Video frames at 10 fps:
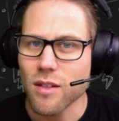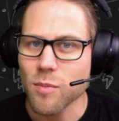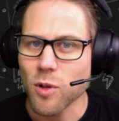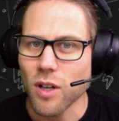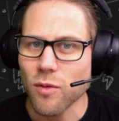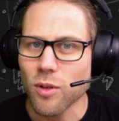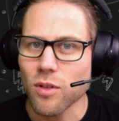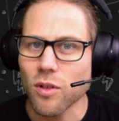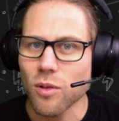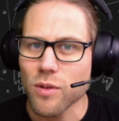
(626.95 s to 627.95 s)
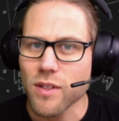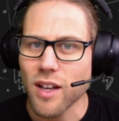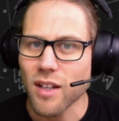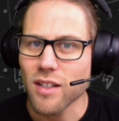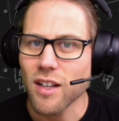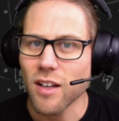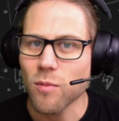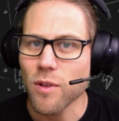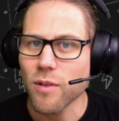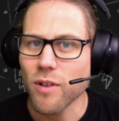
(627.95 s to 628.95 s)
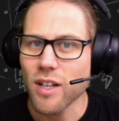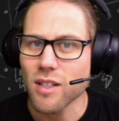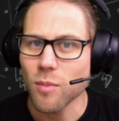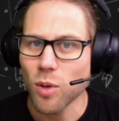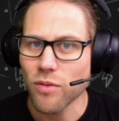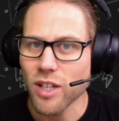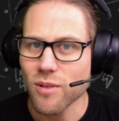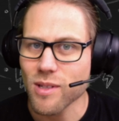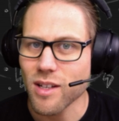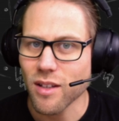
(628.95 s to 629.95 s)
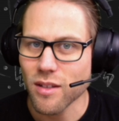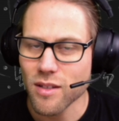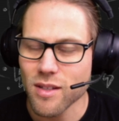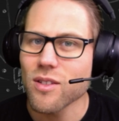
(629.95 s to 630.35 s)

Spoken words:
This book effort goes hand in hand with creating more videos like this.